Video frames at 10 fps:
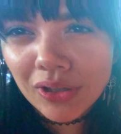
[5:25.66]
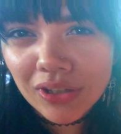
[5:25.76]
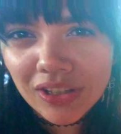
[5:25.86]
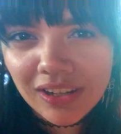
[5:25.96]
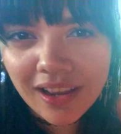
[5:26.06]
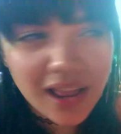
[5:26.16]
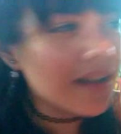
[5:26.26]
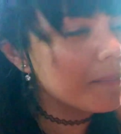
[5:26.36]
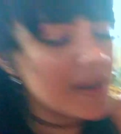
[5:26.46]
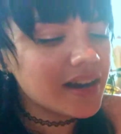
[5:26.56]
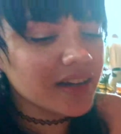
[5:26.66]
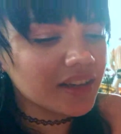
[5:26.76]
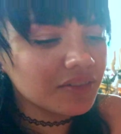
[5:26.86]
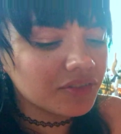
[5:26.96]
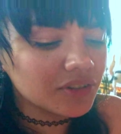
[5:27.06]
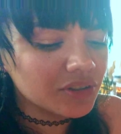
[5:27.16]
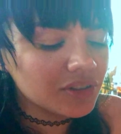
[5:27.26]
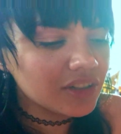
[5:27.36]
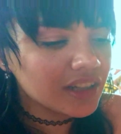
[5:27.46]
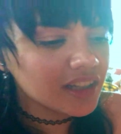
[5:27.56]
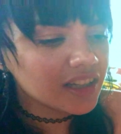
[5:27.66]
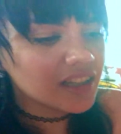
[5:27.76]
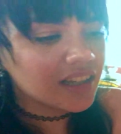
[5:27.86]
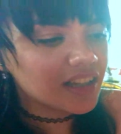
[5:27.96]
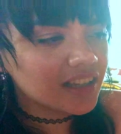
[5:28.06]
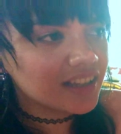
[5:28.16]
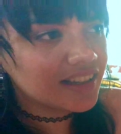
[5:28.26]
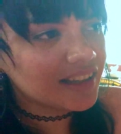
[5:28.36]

good American food. American food.